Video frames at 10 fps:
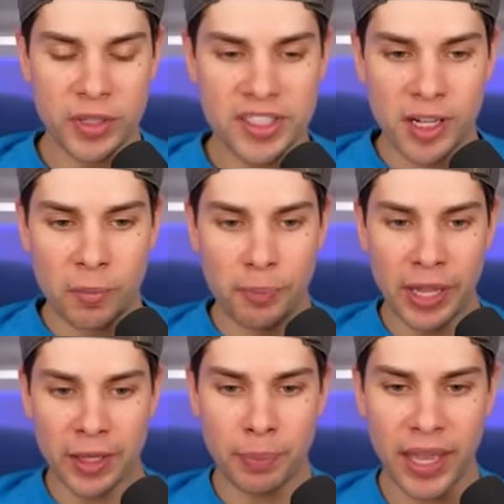me some
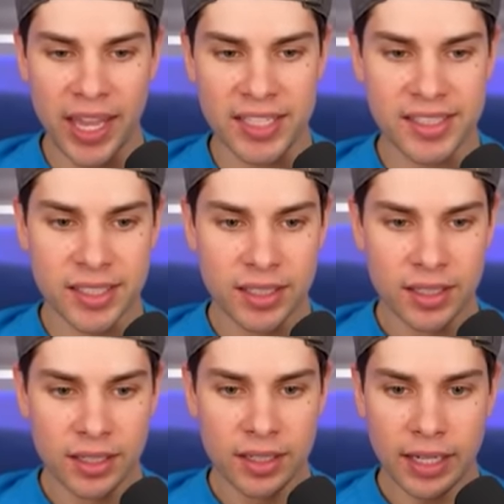big pace.
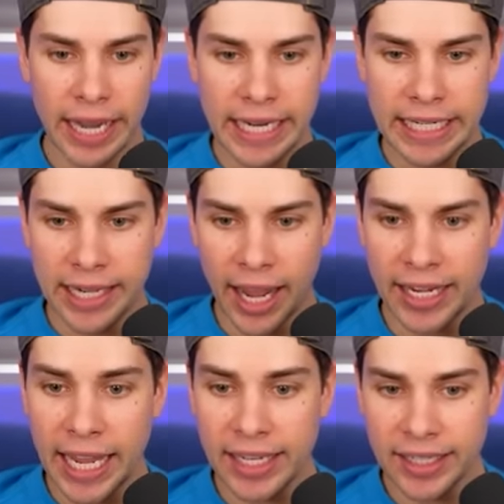
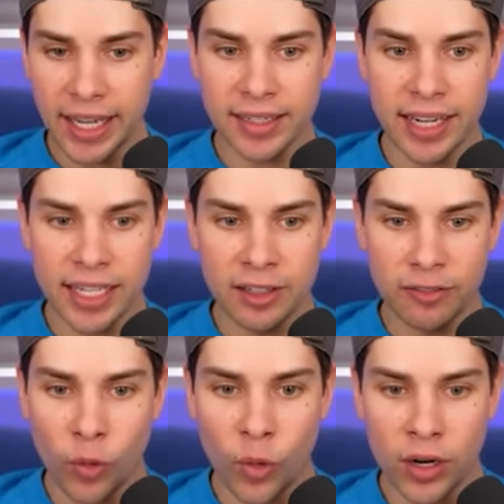89, 88, and
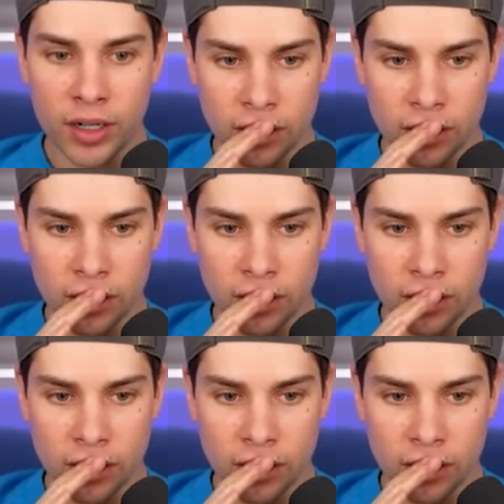84.